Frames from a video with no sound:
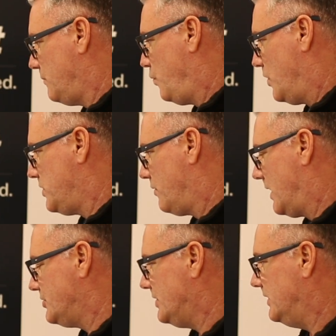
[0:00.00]
and what you're
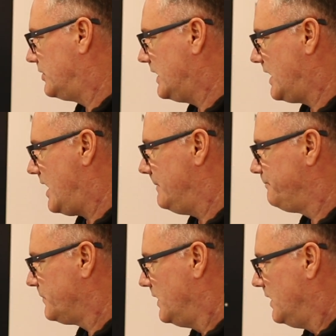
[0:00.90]
actually looking at.
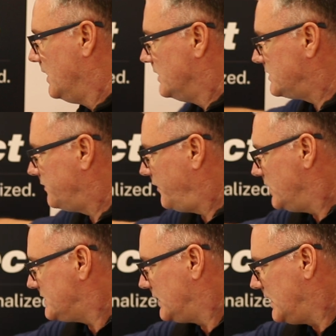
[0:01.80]
So the
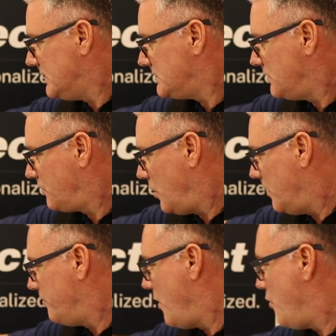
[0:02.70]
first thing is you've got
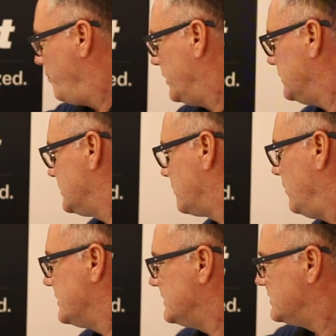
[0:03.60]
a row of buttons
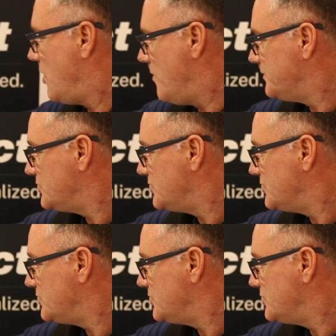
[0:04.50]
across the top,